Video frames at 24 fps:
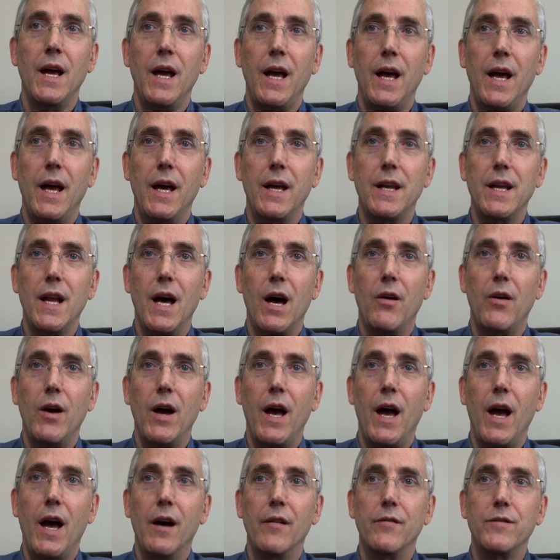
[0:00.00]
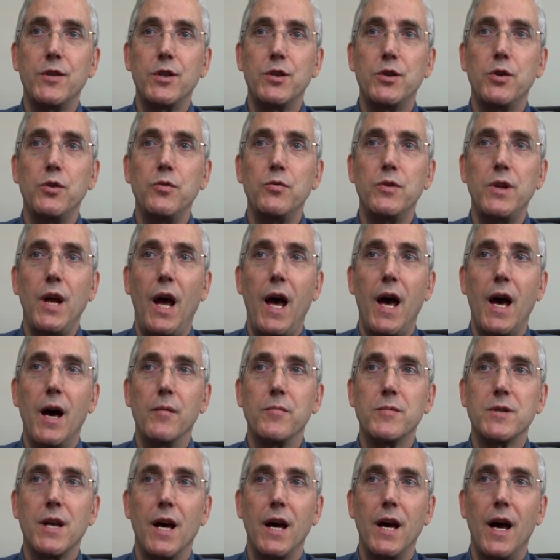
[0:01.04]
And now I have two
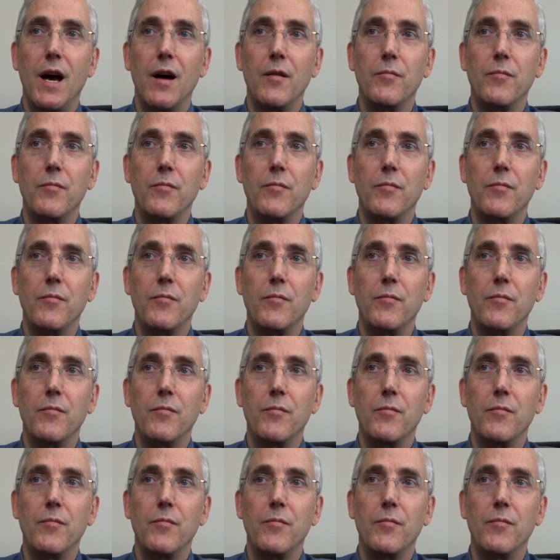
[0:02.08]
tabs. I have